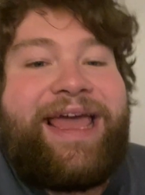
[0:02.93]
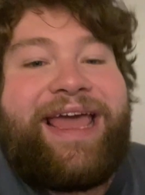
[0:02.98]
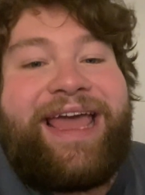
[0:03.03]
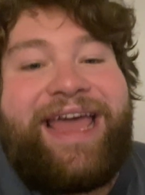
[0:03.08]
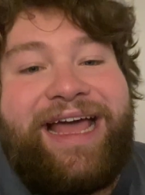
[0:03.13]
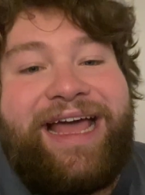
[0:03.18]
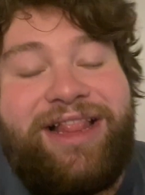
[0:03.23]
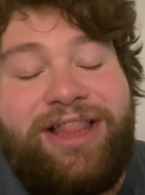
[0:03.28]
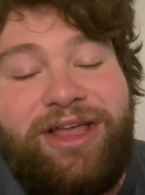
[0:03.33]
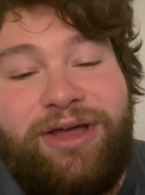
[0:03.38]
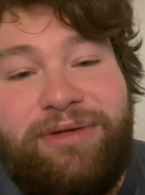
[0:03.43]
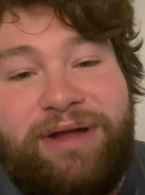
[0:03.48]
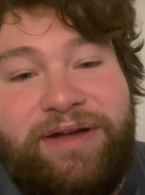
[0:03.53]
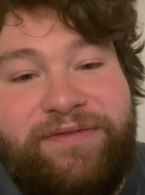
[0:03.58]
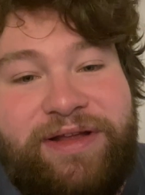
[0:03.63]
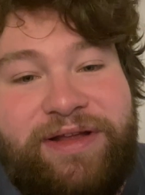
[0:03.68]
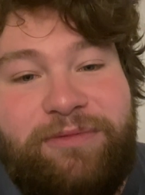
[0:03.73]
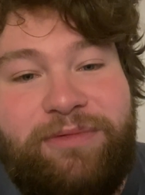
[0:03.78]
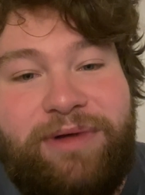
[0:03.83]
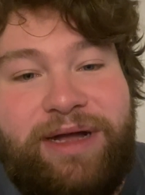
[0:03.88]
Hello,
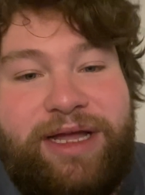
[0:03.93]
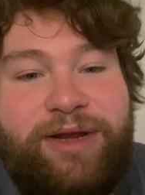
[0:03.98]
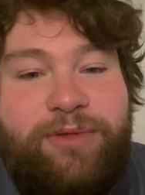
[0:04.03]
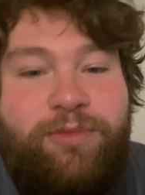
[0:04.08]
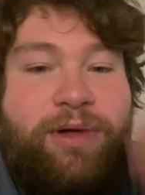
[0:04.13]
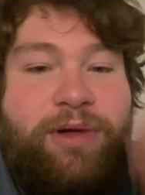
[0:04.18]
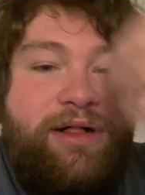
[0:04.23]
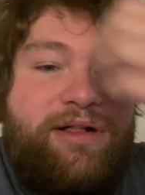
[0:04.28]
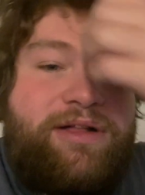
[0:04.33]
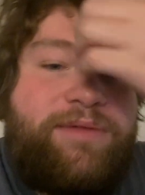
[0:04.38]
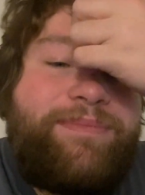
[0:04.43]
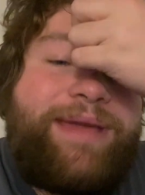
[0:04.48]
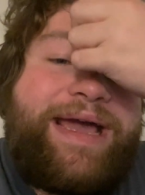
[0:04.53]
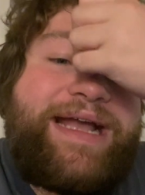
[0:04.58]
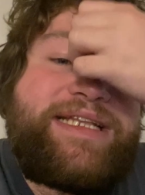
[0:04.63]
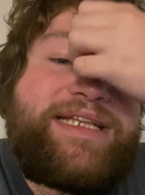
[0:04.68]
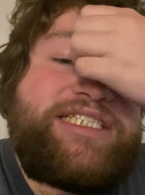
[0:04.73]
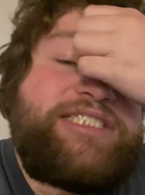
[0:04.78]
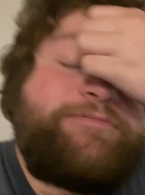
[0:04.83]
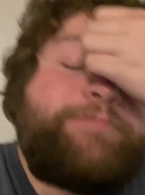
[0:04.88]
everyone. Welcome
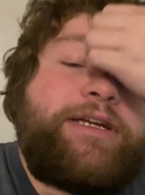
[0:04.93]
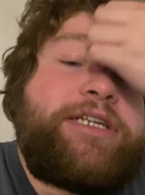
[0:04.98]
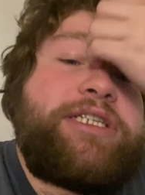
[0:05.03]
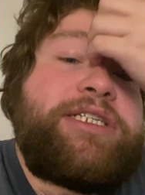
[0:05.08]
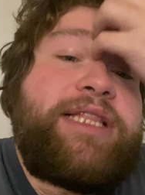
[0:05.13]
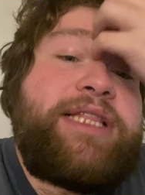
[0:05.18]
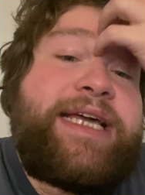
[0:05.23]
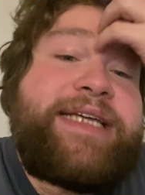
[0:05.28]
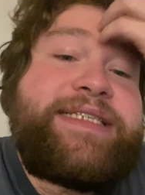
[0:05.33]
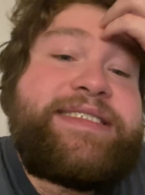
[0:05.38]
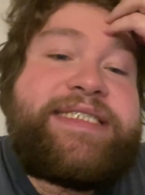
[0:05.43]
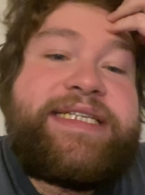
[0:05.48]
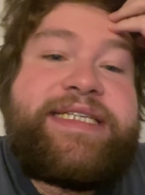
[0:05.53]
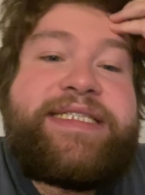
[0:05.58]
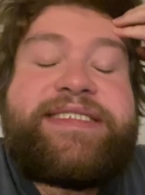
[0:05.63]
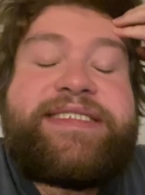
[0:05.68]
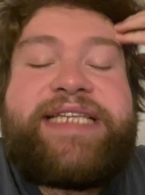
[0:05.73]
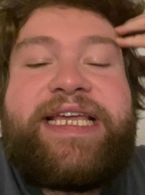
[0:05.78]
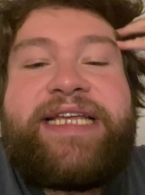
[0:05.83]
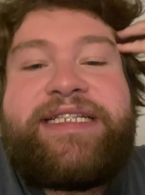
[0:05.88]
back to Spiritual
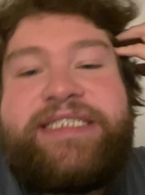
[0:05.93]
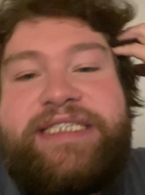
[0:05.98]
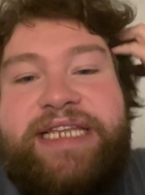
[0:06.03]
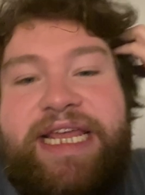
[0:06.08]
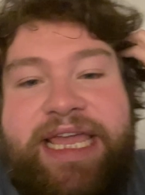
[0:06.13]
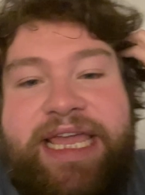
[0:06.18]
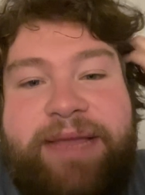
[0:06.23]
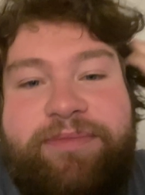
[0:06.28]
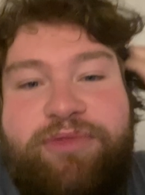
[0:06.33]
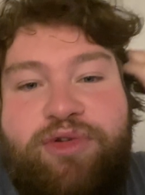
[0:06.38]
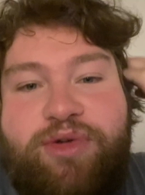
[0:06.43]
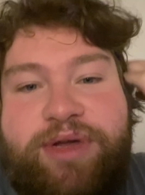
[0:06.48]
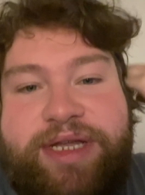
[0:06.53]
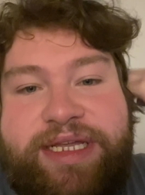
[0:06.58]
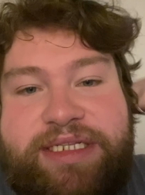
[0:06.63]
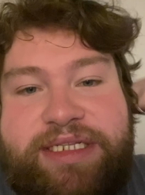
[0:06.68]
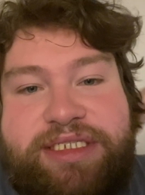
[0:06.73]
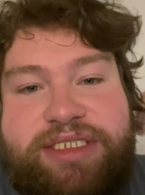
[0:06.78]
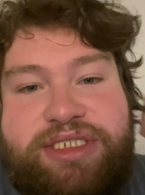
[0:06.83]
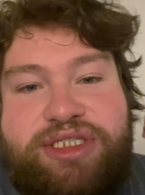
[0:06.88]
Essence. And today I'm
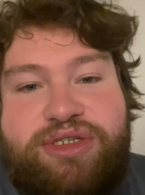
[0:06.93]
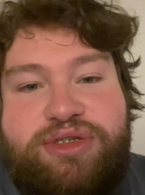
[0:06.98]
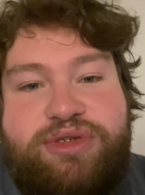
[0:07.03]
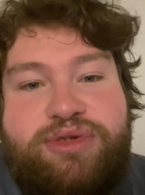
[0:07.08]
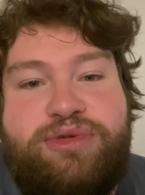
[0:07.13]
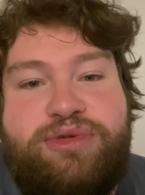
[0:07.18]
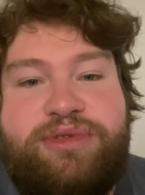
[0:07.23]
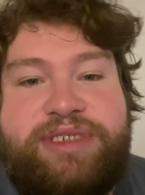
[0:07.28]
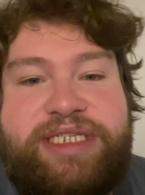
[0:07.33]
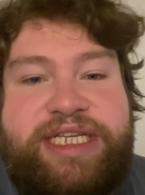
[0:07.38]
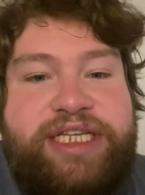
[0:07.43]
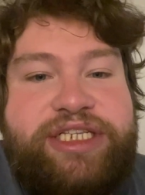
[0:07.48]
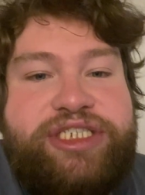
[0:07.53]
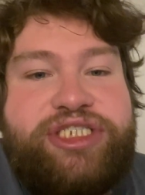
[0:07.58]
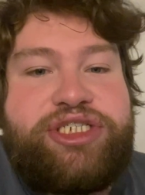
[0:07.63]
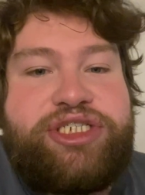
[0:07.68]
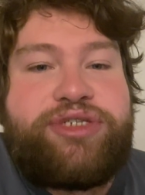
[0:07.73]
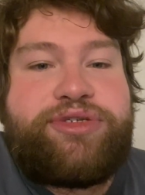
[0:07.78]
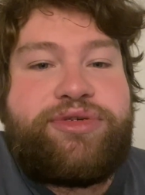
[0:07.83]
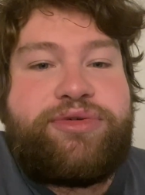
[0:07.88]
going to
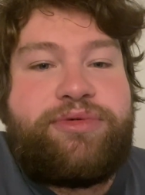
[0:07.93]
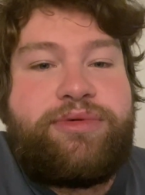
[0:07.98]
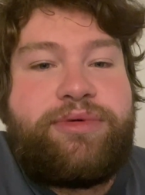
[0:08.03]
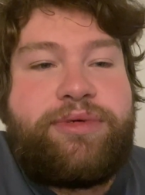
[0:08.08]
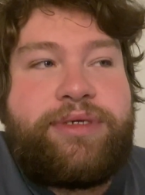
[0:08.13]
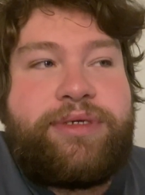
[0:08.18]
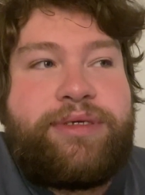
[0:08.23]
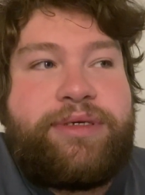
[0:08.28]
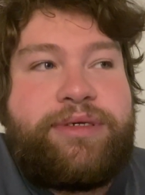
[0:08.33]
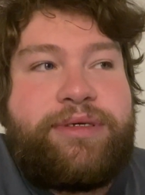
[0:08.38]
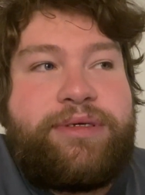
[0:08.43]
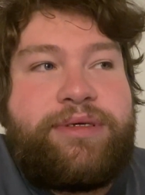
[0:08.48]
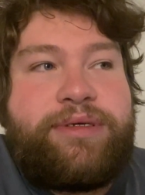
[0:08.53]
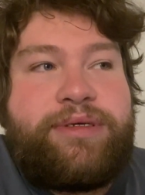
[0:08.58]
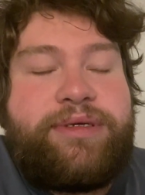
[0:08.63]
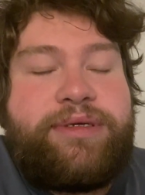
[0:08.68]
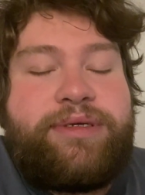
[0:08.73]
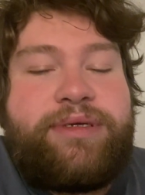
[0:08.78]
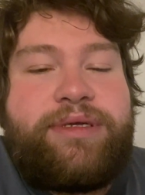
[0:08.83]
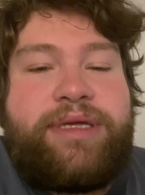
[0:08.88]
teach you
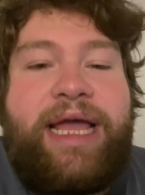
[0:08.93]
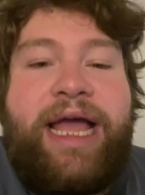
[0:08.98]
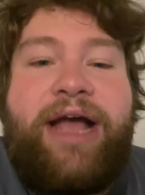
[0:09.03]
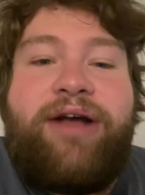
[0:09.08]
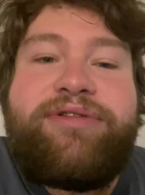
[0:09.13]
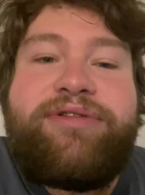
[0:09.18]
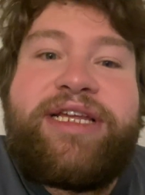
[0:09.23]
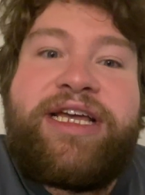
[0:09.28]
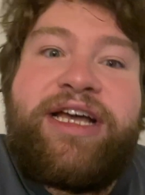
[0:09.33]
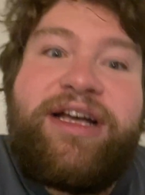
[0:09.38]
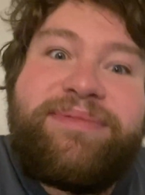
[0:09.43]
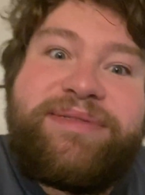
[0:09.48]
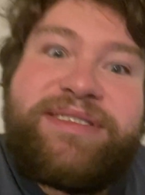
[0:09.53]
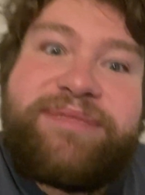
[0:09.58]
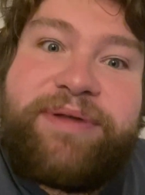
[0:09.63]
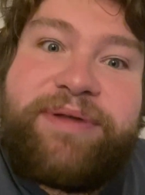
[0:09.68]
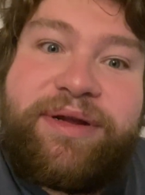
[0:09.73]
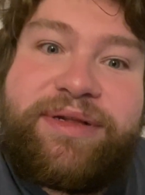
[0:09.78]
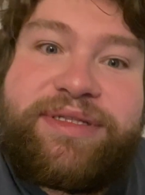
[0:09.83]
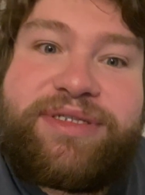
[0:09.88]
how to help
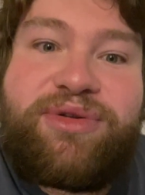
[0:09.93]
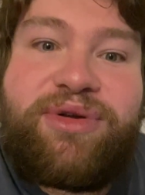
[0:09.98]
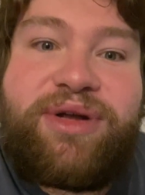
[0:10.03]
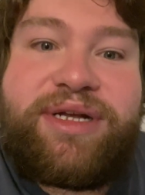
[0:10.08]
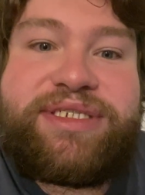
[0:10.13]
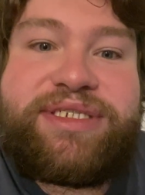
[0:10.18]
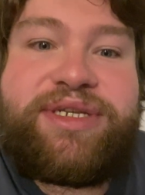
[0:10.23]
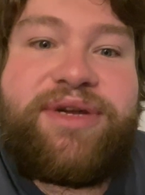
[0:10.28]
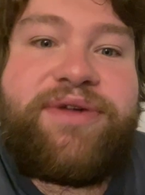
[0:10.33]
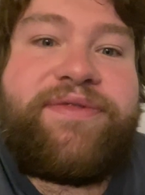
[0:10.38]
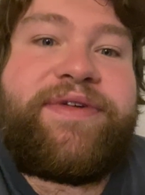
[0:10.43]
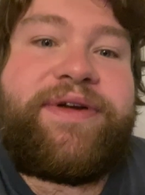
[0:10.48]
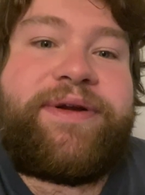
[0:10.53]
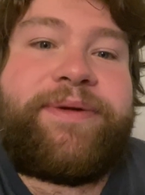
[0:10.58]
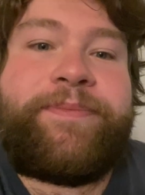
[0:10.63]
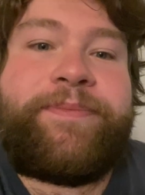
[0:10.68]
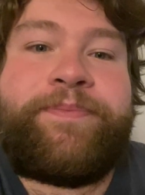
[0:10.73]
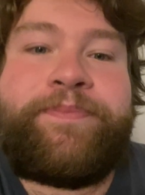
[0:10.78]
spirits cross over.